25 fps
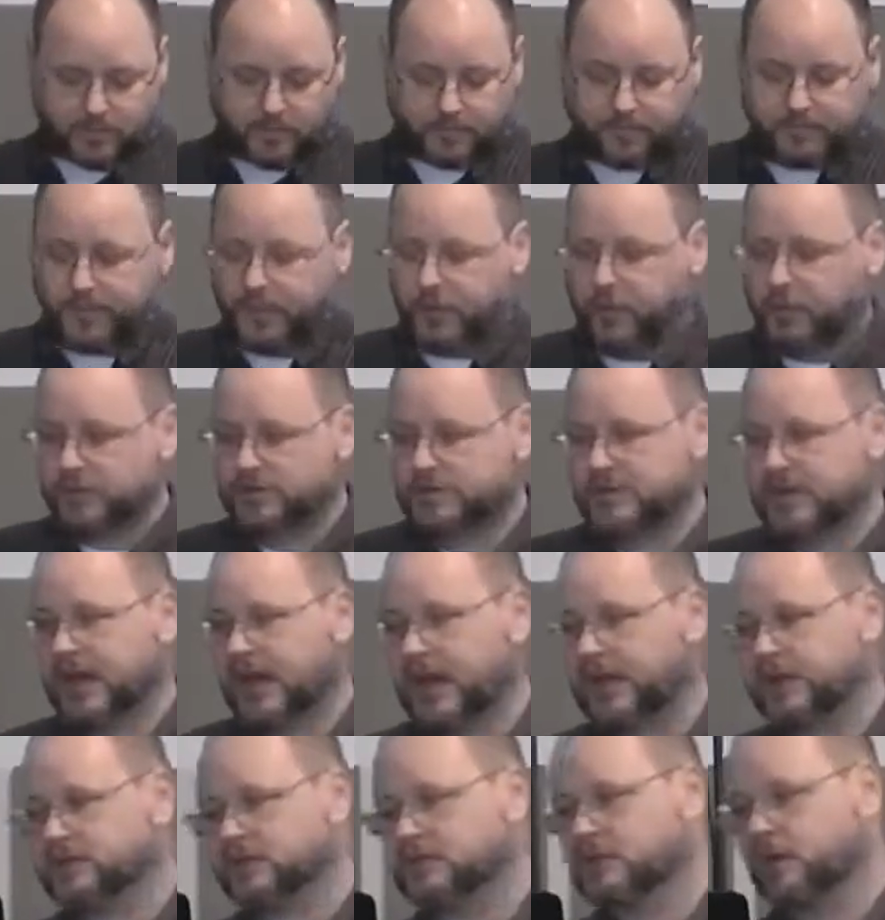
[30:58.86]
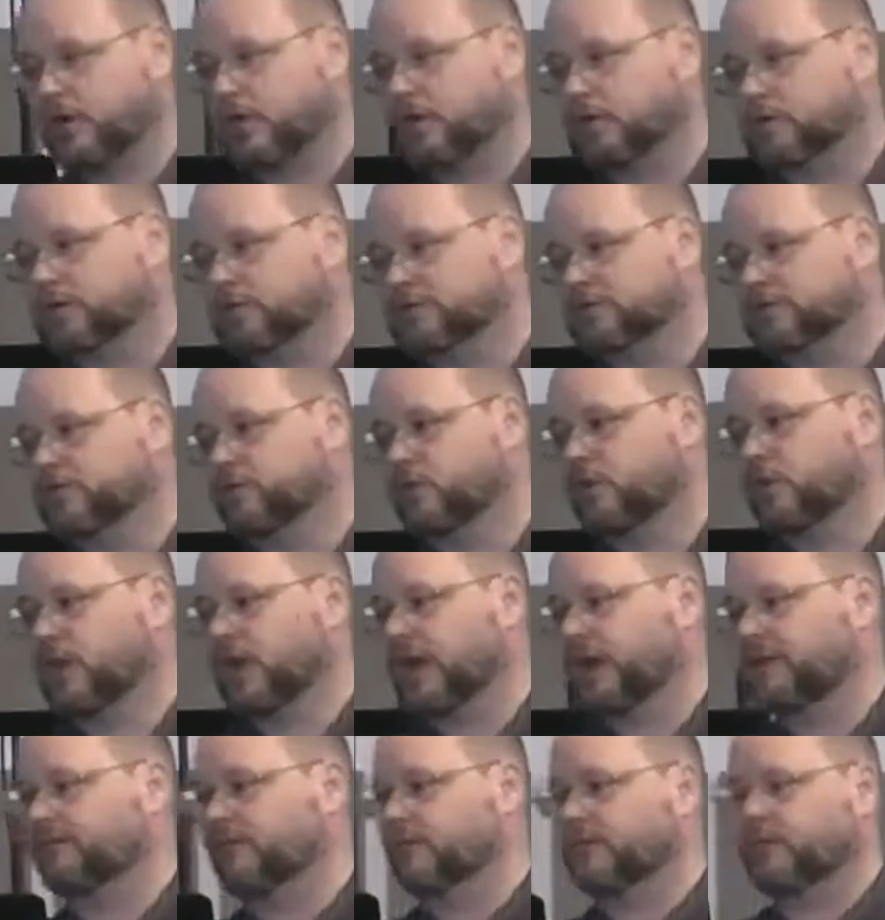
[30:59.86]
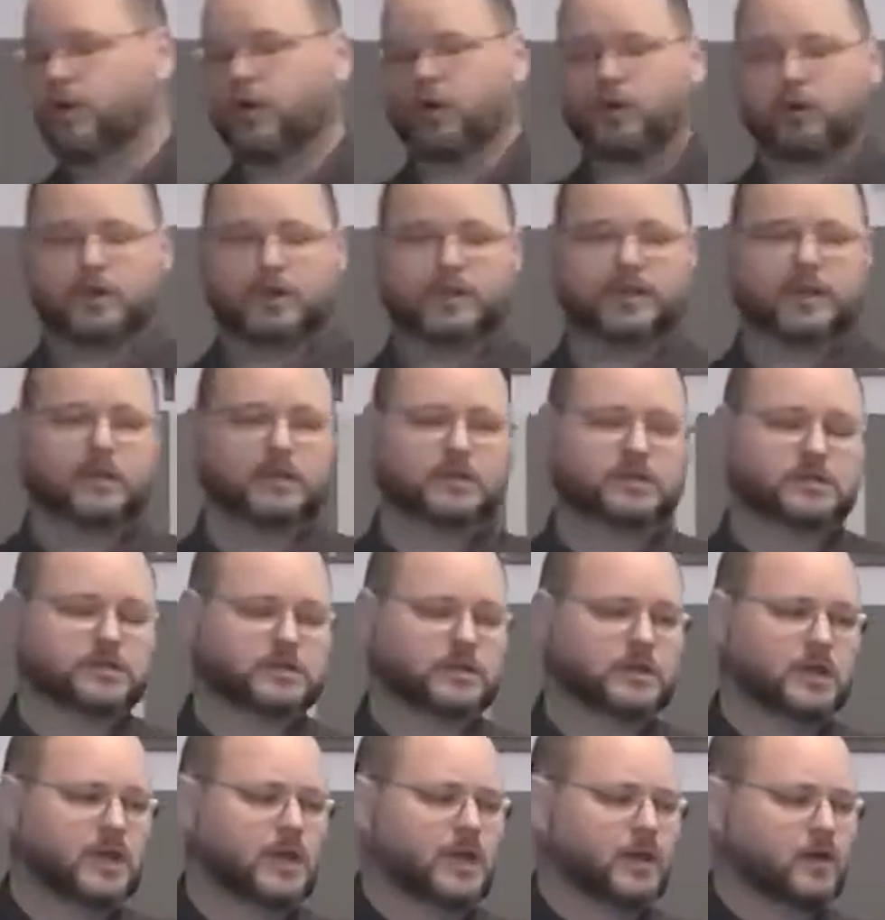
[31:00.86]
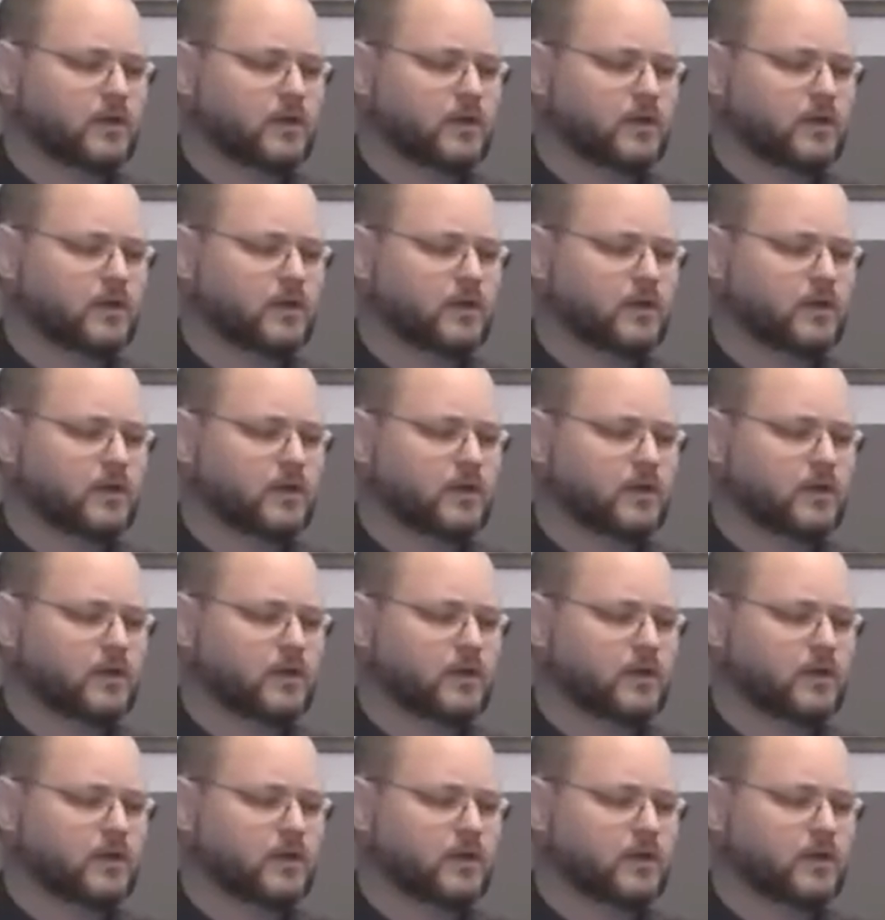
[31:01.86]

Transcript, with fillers: Folks, God has called us to a life of holiness.